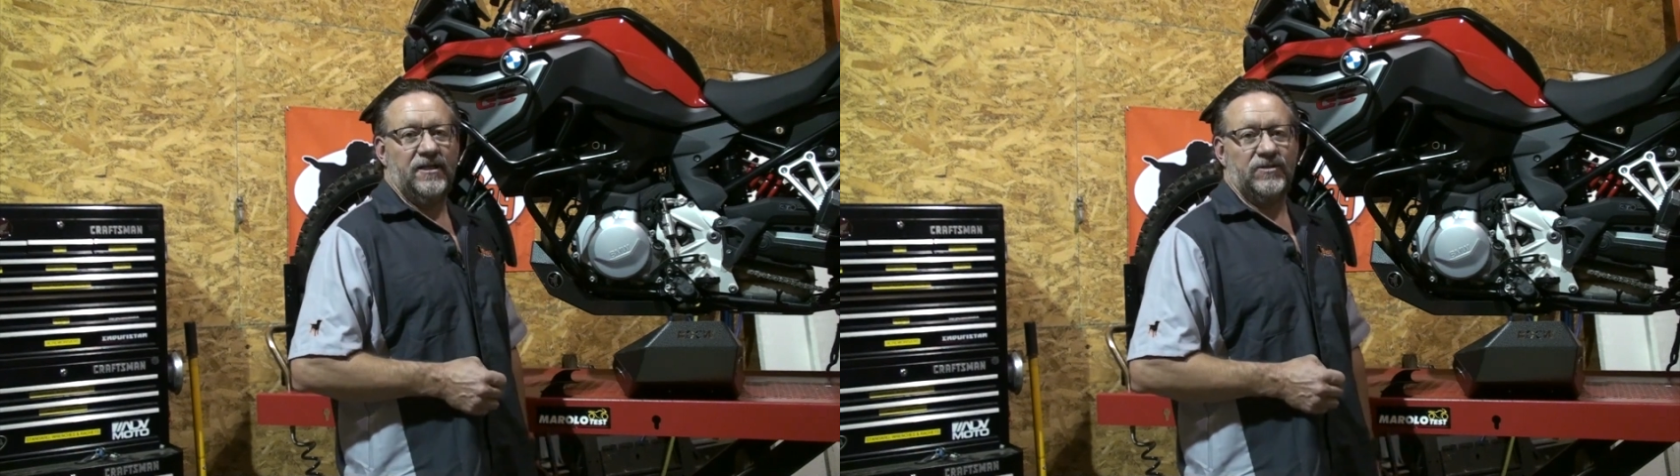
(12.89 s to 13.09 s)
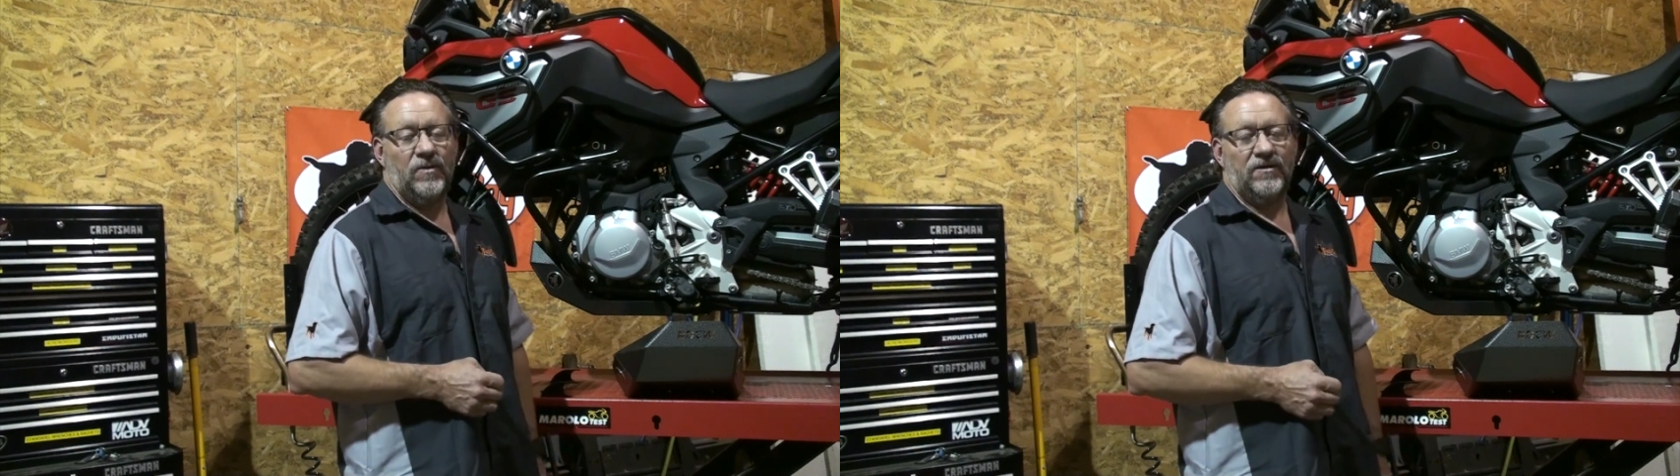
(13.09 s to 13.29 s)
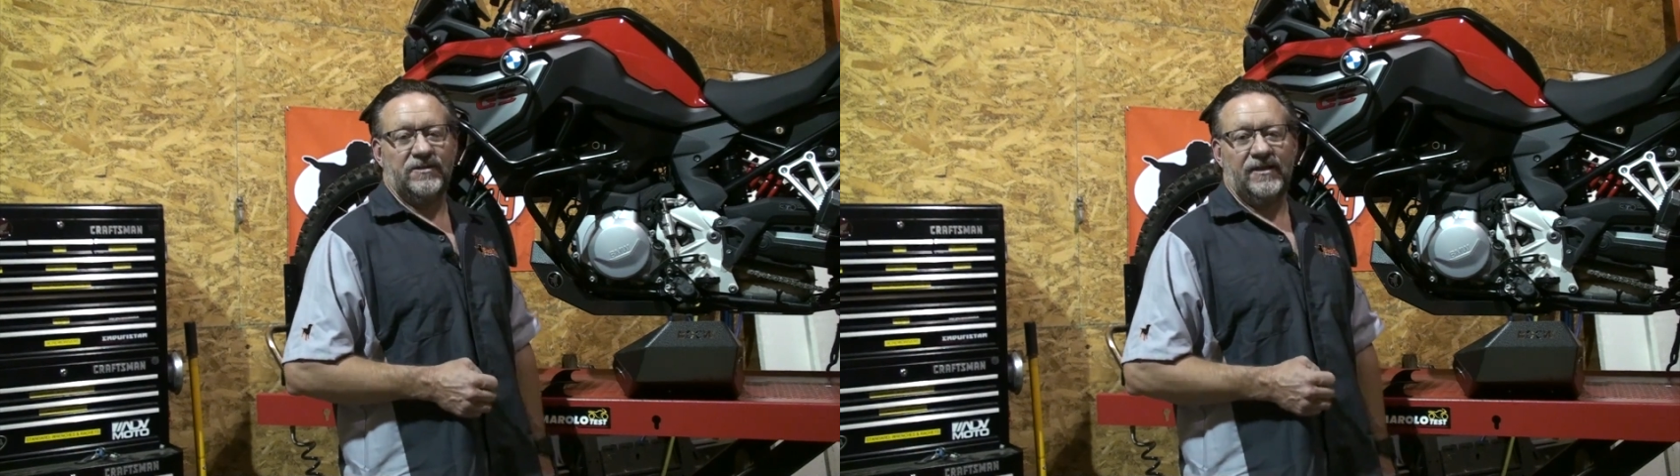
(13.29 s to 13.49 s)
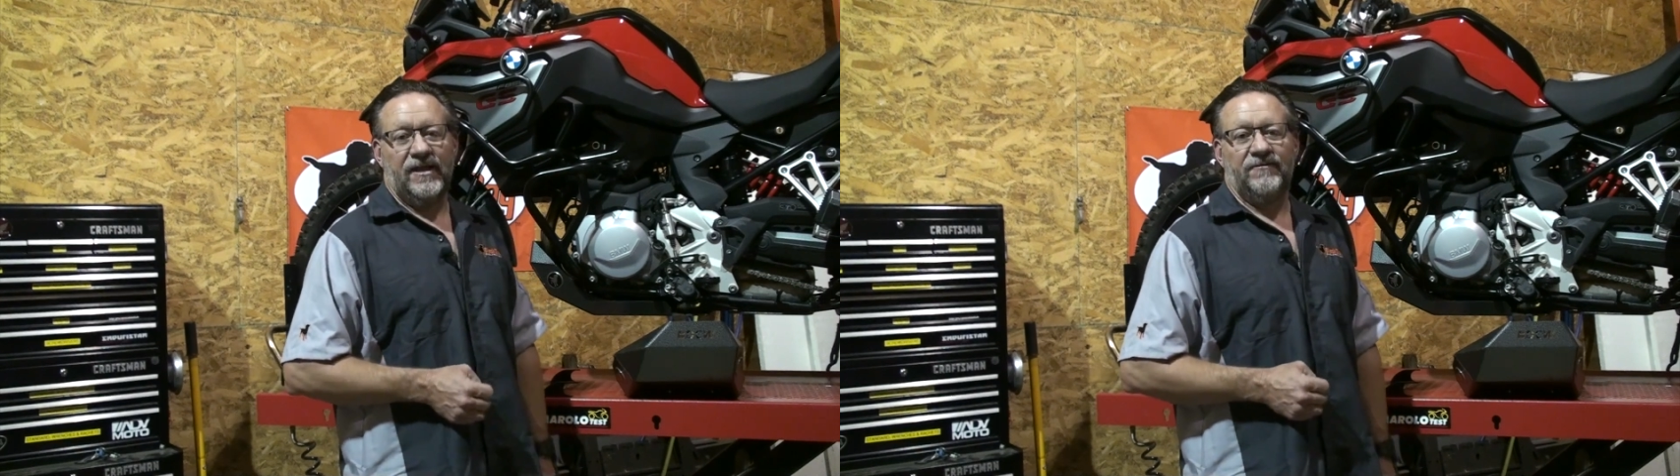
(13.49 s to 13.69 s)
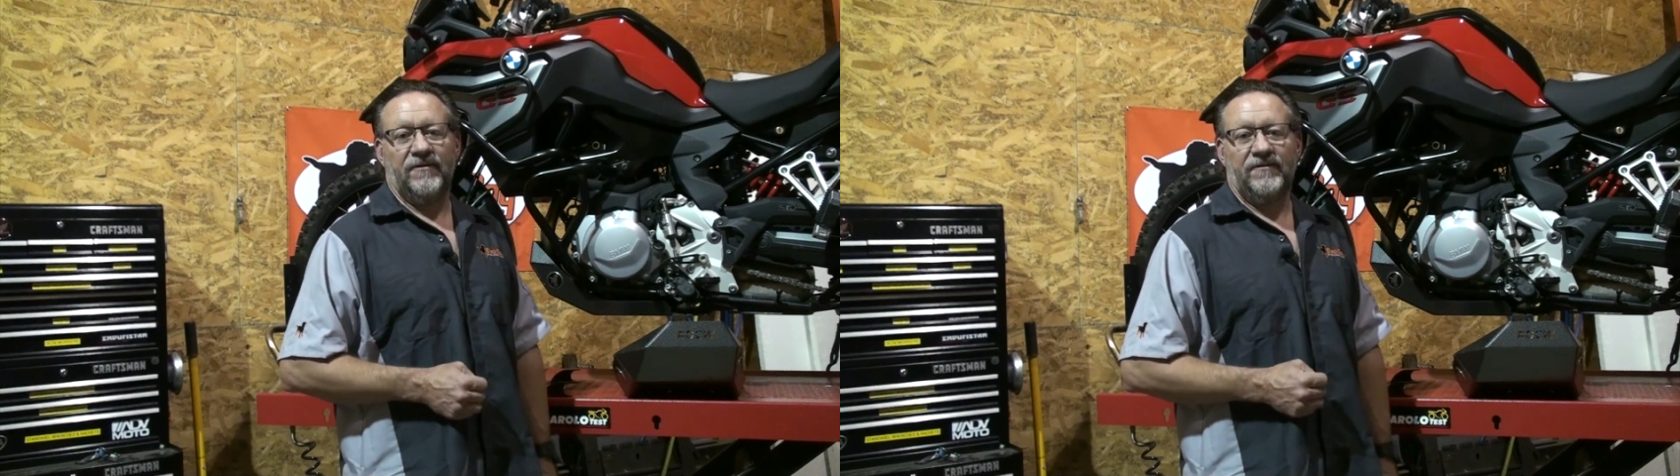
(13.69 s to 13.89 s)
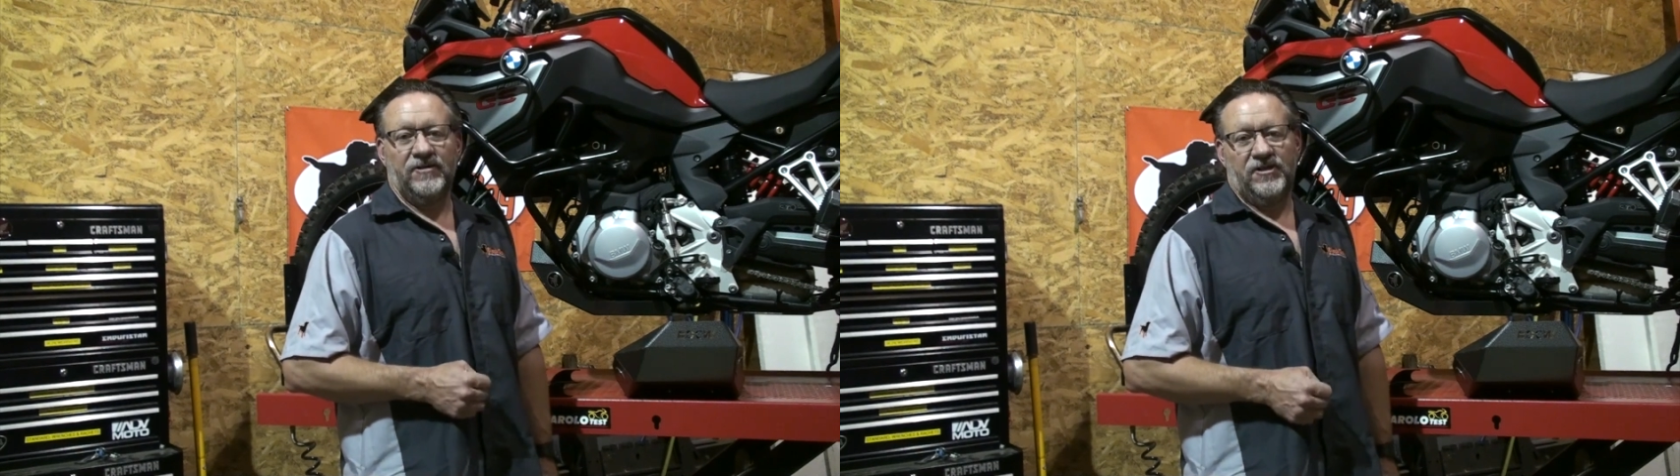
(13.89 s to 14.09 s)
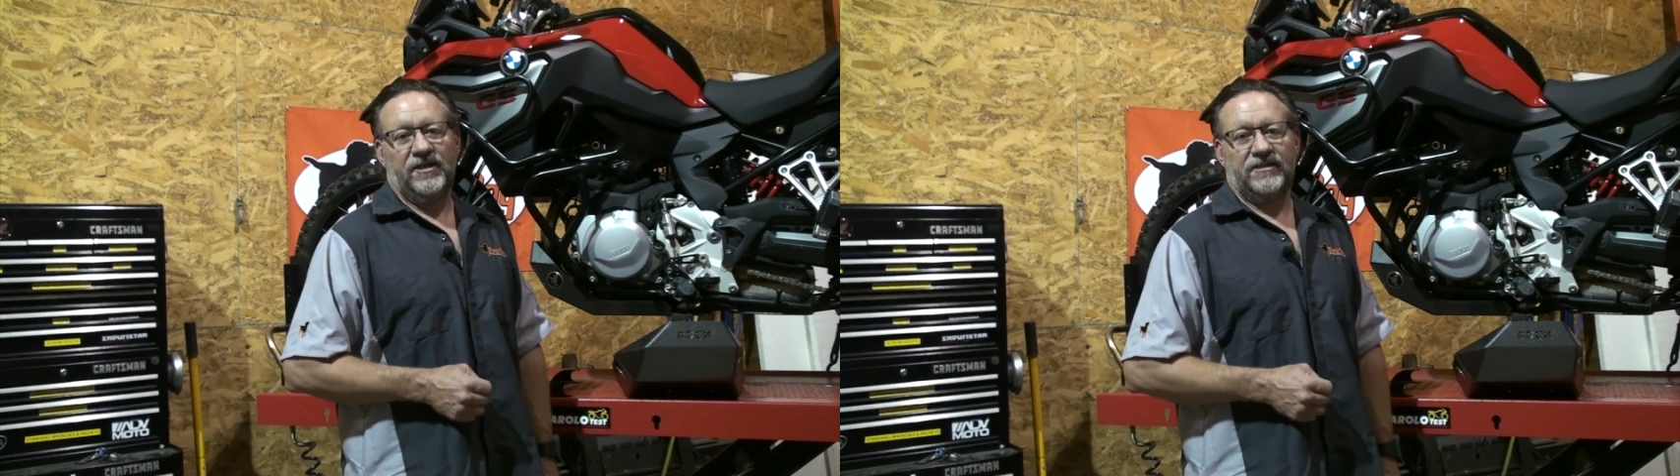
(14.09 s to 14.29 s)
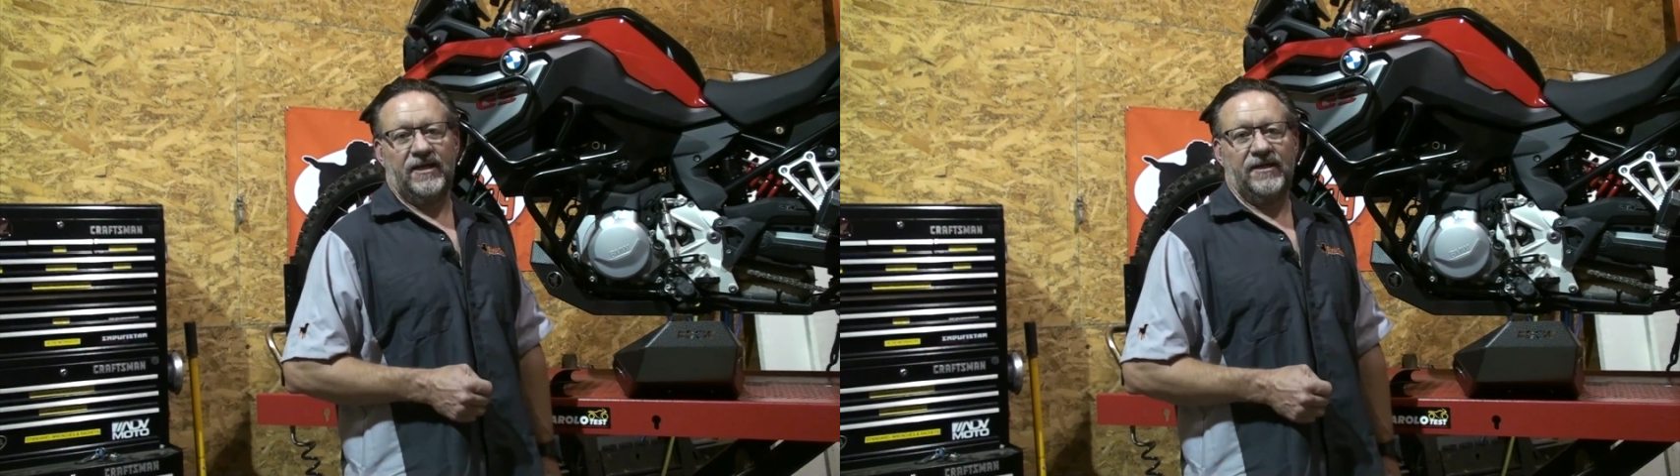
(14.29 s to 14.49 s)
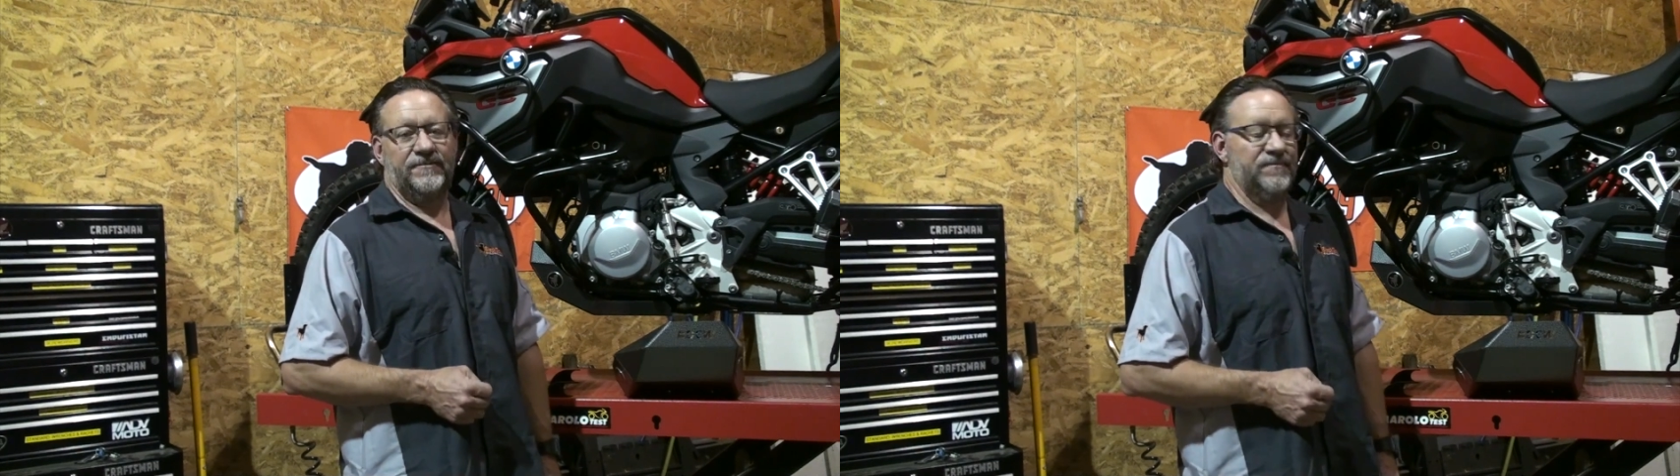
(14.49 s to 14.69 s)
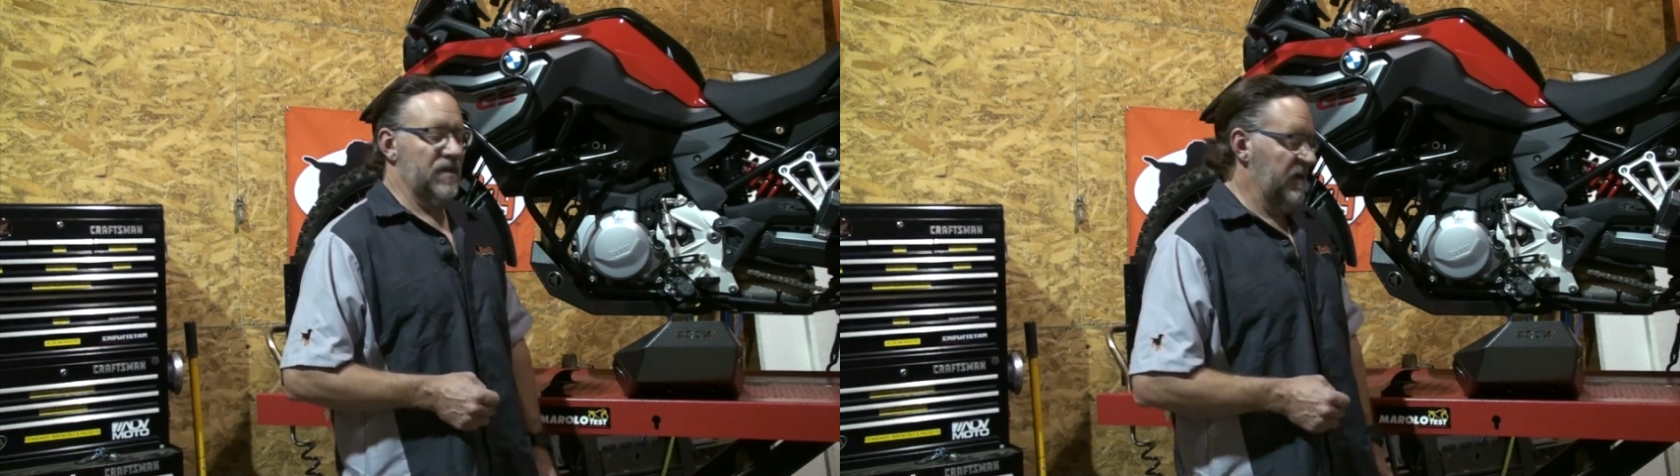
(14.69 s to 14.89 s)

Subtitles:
as well as the 850GSA.